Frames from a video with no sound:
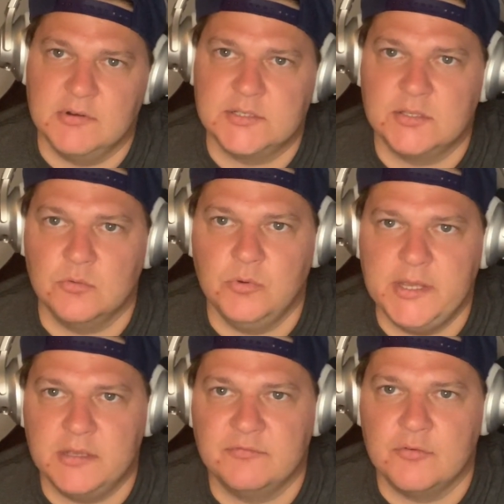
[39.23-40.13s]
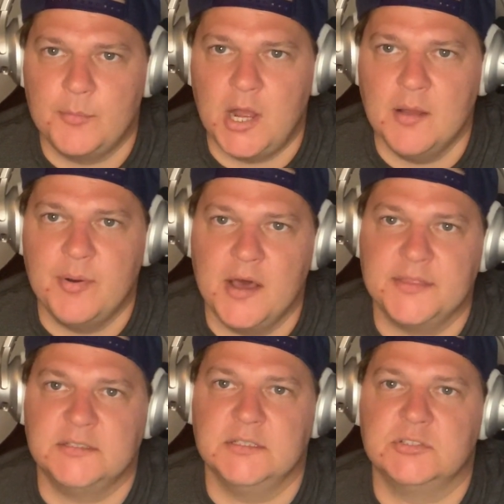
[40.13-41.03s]
rest of the week and form a
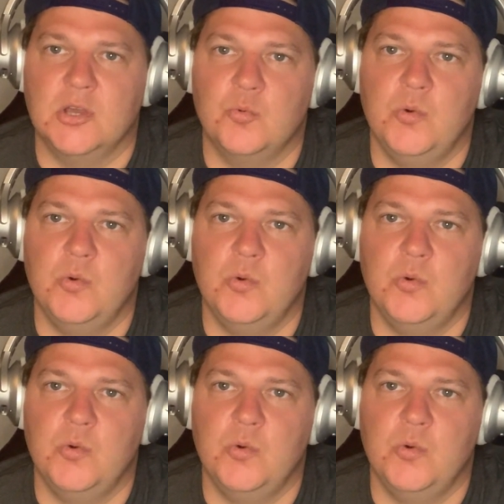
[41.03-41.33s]
hypothesis on